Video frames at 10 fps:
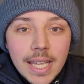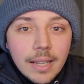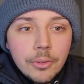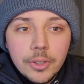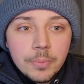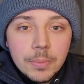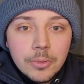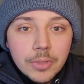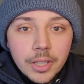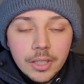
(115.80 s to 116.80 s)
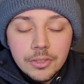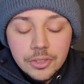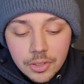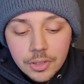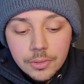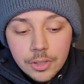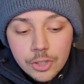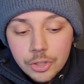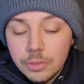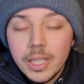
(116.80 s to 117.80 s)
And I don't think people really understood
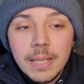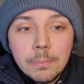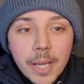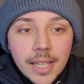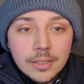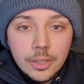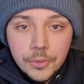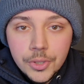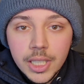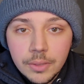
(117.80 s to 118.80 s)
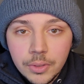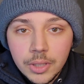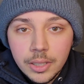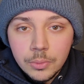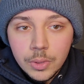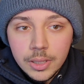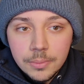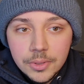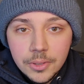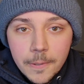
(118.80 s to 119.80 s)
the true impact of trading for Leonard
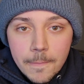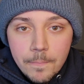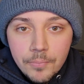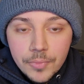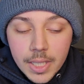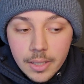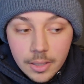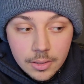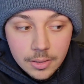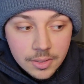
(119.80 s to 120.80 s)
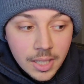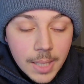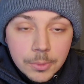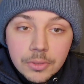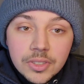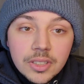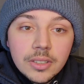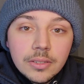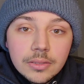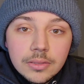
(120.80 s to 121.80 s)
Williams. It's an absolute
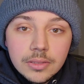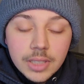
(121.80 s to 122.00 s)
steal.